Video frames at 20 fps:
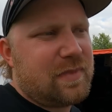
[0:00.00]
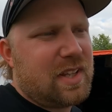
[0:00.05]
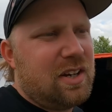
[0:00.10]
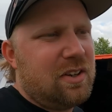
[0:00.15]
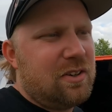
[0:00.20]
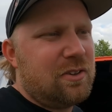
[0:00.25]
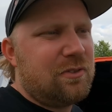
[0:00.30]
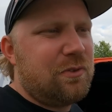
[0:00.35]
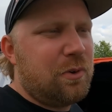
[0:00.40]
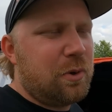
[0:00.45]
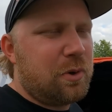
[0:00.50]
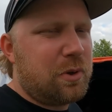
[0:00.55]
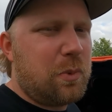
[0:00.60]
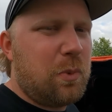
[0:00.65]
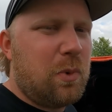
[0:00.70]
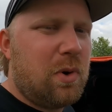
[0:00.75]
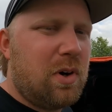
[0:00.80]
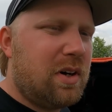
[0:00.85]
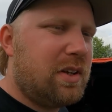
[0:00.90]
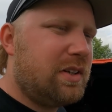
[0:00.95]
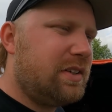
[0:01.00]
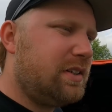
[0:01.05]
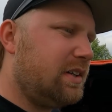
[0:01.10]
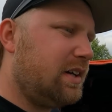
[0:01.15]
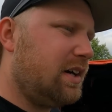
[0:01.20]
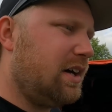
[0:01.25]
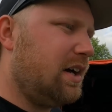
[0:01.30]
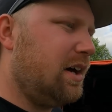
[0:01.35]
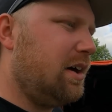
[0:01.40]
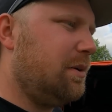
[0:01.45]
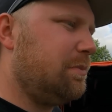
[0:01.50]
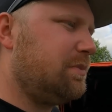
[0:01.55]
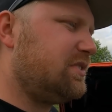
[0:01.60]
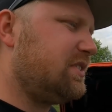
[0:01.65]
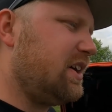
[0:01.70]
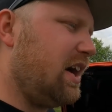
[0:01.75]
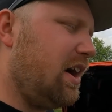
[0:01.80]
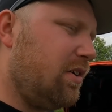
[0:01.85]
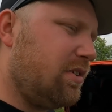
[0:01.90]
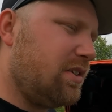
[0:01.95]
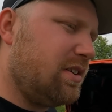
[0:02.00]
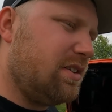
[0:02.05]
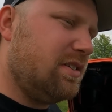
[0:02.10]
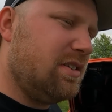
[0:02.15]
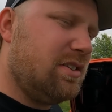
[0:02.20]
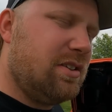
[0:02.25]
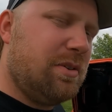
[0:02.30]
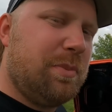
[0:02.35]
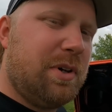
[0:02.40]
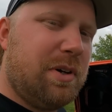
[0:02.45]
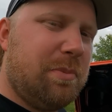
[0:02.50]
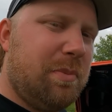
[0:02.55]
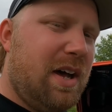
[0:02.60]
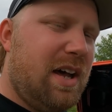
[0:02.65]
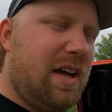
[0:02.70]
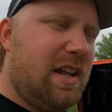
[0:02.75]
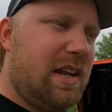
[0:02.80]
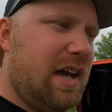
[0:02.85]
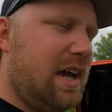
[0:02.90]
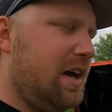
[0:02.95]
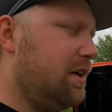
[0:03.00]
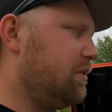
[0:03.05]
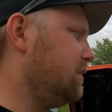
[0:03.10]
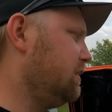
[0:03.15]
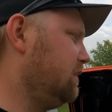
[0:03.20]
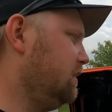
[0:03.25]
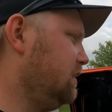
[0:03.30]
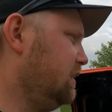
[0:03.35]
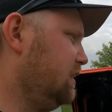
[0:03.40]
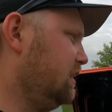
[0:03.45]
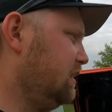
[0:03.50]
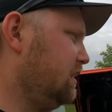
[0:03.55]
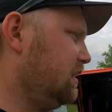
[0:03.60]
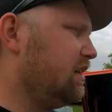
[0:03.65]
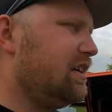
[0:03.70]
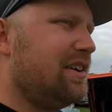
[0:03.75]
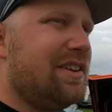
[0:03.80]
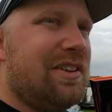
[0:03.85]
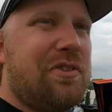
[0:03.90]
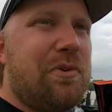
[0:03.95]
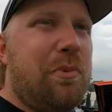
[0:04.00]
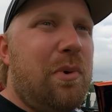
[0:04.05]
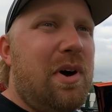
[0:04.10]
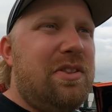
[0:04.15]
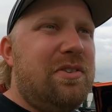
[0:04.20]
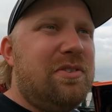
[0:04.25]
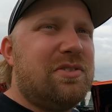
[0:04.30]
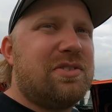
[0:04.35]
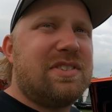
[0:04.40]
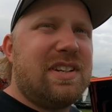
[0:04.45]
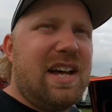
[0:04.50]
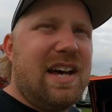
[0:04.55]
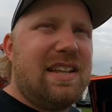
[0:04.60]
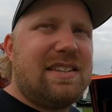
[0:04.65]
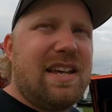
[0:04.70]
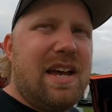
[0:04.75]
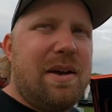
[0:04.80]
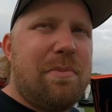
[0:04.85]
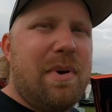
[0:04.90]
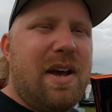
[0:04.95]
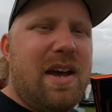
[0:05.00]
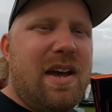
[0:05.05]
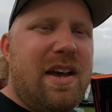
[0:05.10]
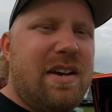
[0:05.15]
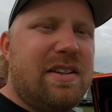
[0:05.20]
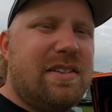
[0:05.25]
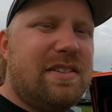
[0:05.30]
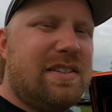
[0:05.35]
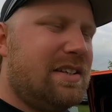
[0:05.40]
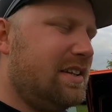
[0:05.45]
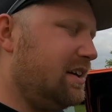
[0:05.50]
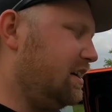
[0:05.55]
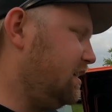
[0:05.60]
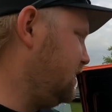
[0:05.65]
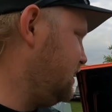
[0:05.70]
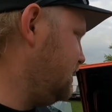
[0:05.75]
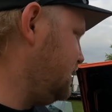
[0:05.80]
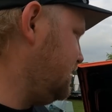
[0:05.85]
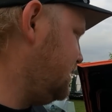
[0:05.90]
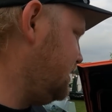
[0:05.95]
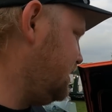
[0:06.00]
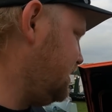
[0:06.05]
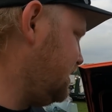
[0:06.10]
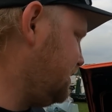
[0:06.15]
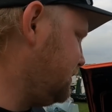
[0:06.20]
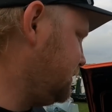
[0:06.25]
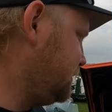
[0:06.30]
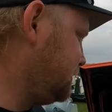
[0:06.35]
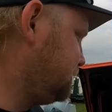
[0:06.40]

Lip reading: 141. It's down a little bit mile an hour. The weather's not that bad. I